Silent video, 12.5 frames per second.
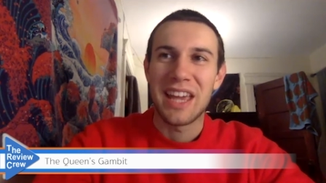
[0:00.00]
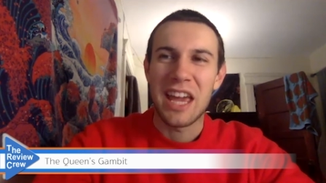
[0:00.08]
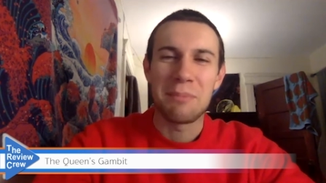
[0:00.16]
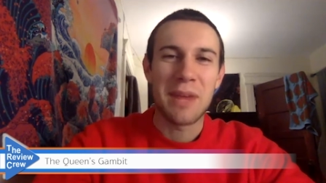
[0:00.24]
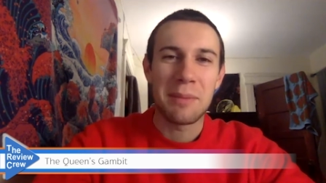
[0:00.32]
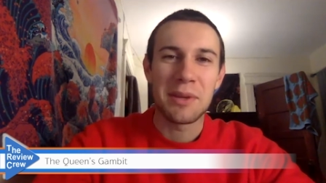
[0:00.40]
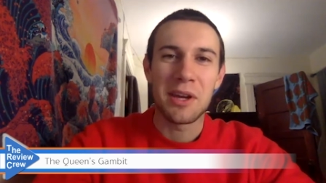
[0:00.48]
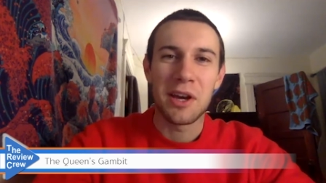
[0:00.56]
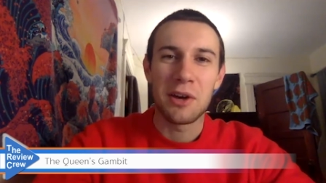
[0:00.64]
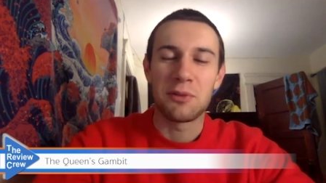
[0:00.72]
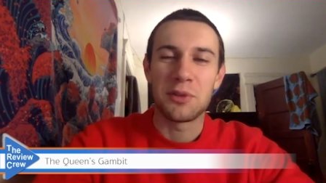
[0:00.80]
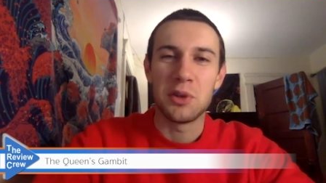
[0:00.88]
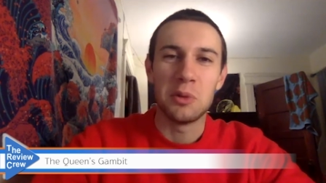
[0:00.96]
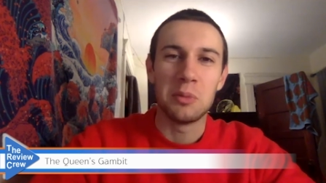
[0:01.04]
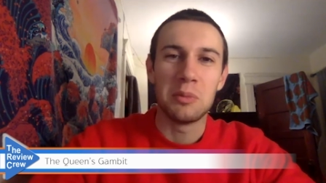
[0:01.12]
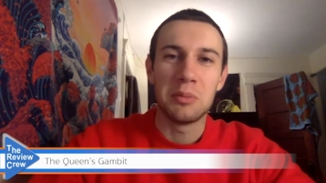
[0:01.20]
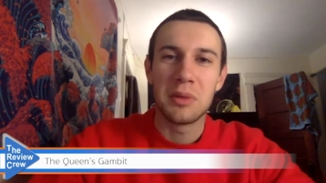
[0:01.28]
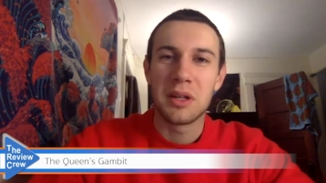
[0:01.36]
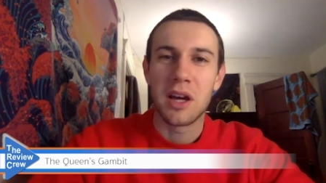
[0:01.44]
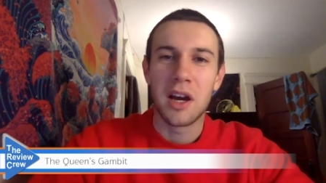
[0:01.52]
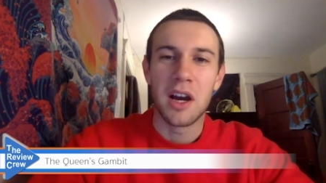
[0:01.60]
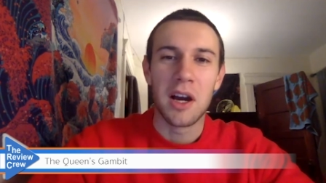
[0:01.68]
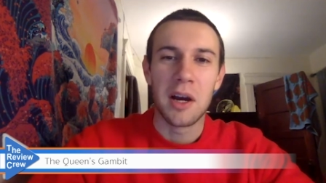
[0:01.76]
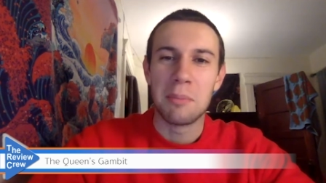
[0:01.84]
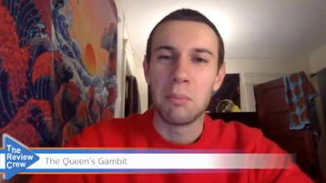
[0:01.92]
and maybe a, a few
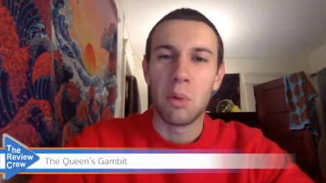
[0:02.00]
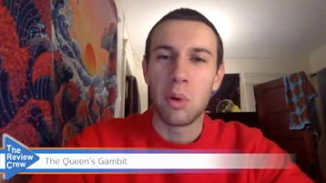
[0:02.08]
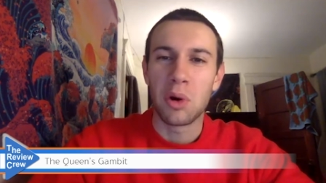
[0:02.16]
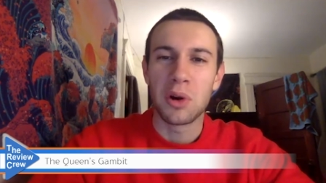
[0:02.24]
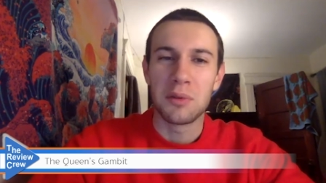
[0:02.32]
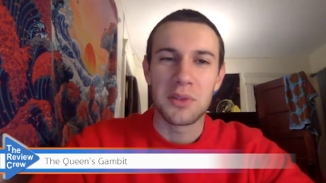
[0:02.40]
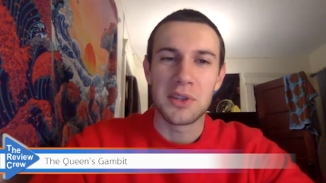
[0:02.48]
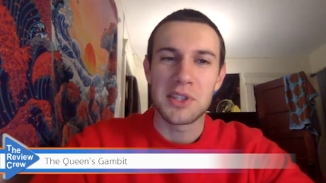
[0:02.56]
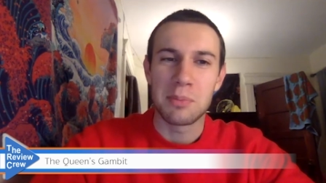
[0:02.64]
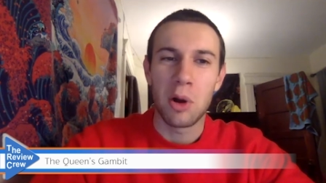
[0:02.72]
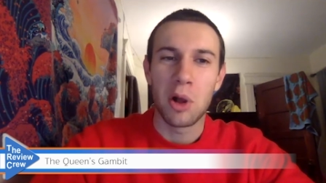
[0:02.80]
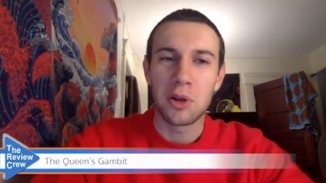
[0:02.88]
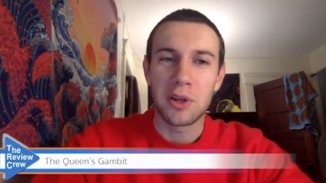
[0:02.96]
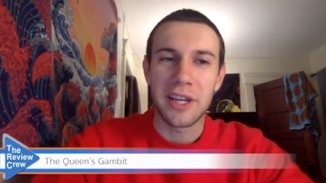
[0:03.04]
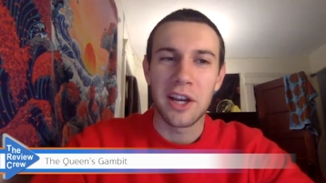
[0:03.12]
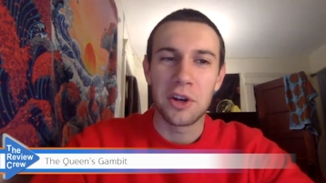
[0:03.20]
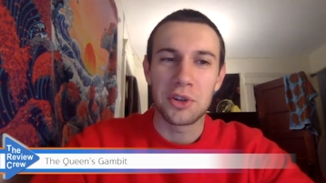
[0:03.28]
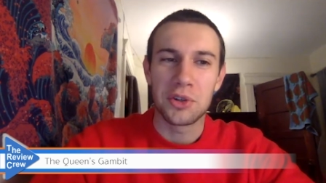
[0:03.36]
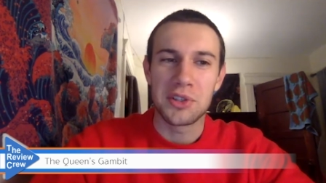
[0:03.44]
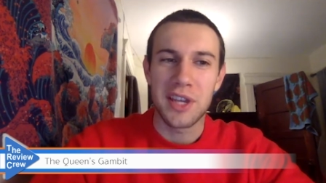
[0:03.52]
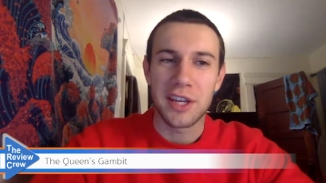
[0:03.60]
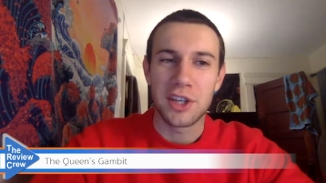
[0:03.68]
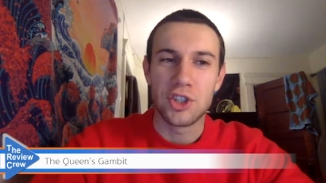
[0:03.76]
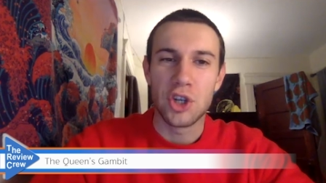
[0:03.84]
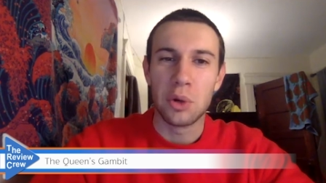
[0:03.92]
uh, more of the smaller characters
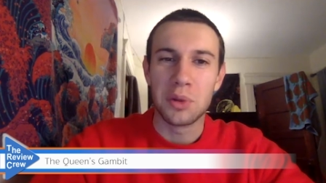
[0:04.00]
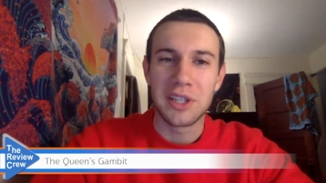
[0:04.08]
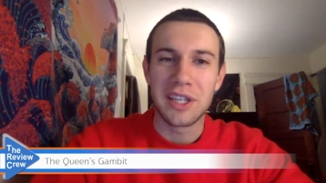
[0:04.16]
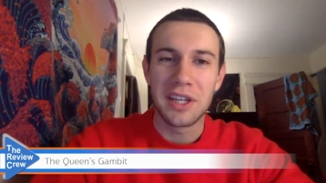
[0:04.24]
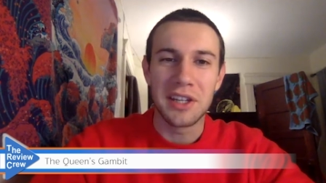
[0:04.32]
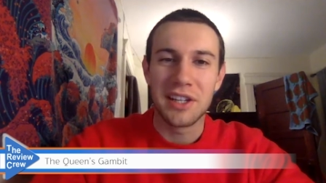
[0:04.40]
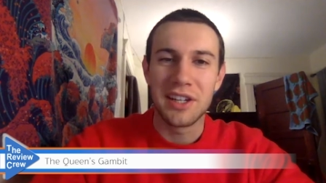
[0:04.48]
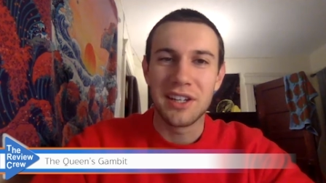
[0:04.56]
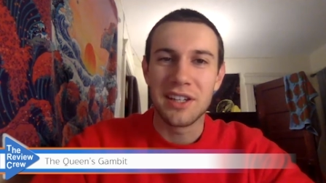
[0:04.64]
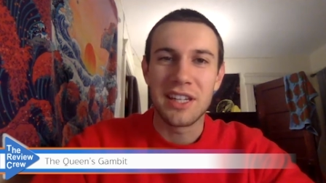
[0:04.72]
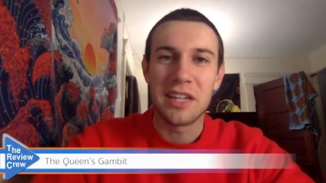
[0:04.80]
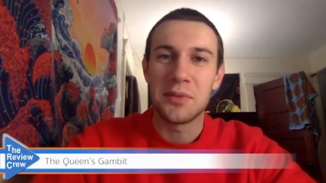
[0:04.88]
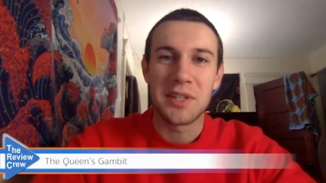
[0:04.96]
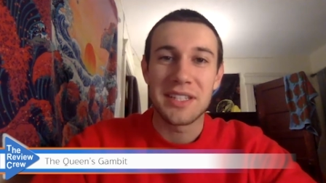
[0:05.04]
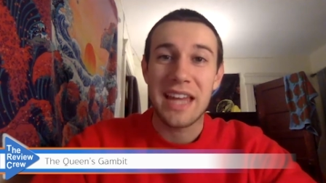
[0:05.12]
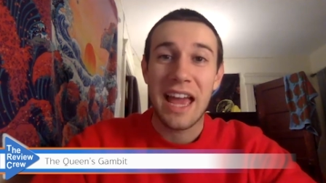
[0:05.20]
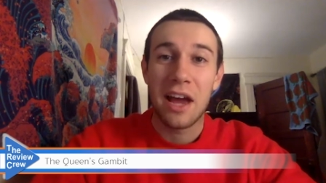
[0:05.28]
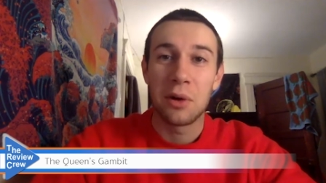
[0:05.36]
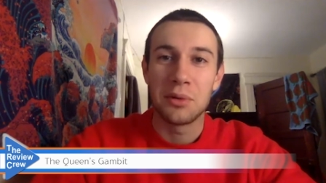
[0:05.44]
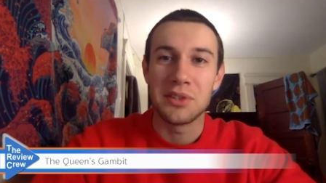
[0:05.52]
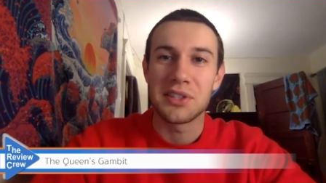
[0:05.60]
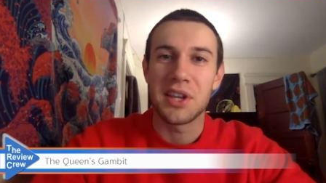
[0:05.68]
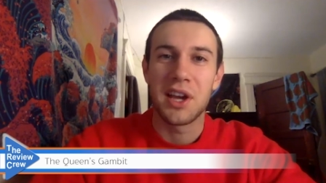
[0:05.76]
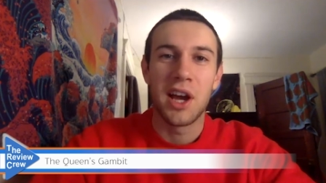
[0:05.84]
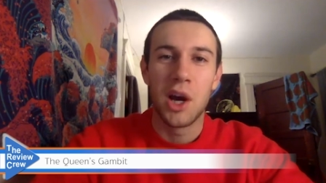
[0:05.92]
like Jolene and even
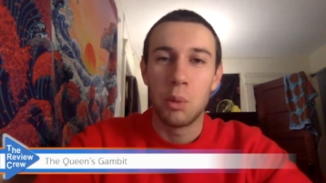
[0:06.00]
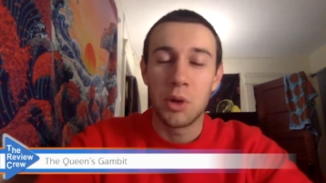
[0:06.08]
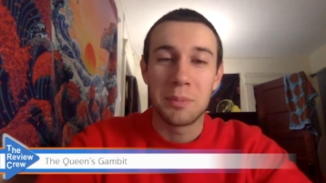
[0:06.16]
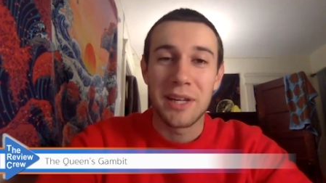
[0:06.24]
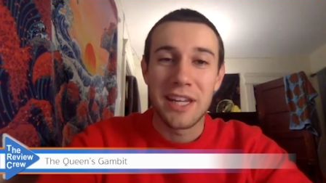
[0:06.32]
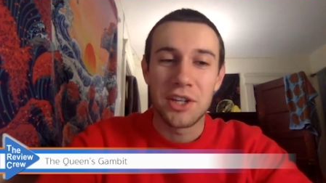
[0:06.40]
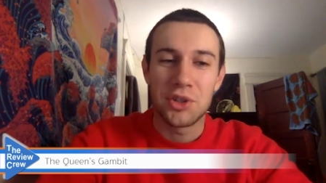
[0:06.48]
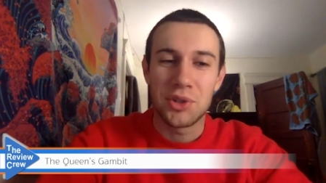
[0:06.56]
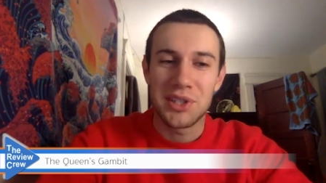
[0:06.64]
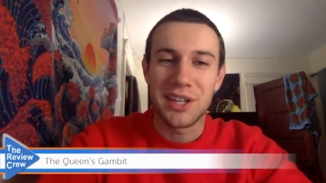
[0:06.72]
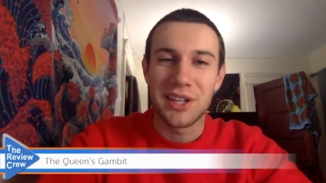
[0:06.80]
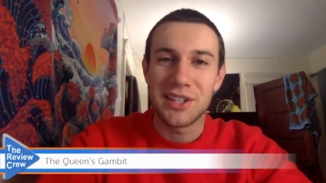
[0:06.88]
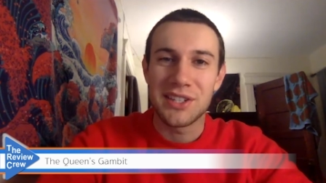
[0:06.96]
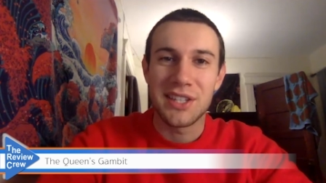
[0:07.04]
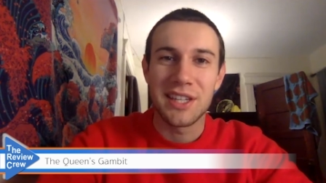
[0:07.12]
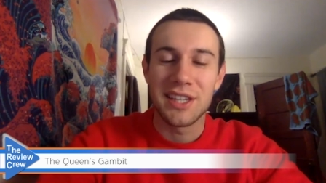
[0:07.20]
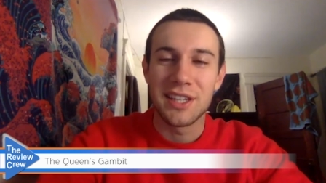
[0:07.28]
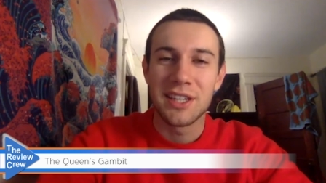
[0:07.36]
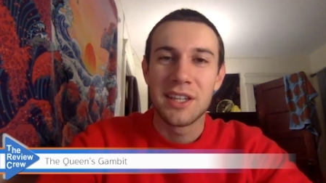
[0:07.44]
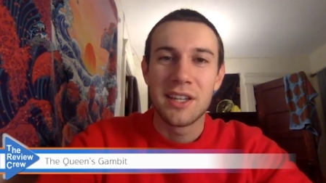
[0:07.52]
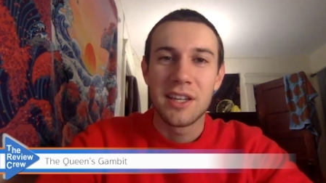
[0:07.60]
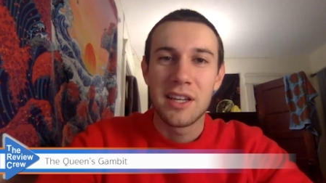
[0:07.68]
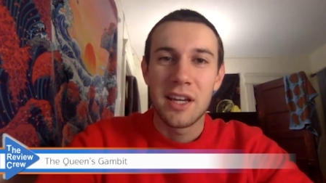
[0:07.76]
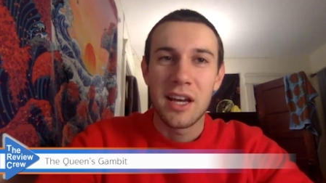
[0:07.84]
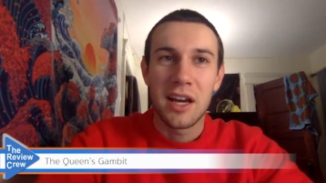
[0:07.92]
Townes uh, would have been interesting yeah. to see
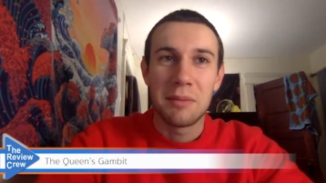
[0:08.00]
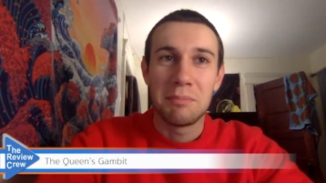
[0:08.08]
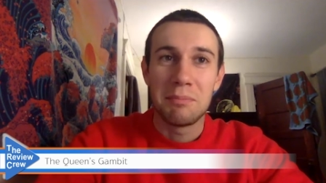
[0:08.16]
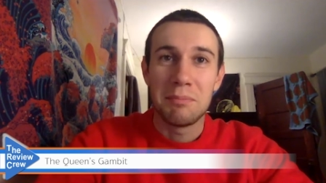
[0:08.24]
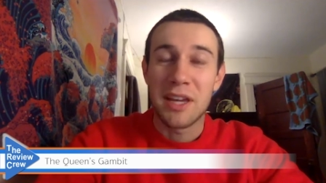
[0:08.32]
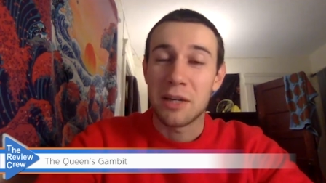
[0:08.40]
make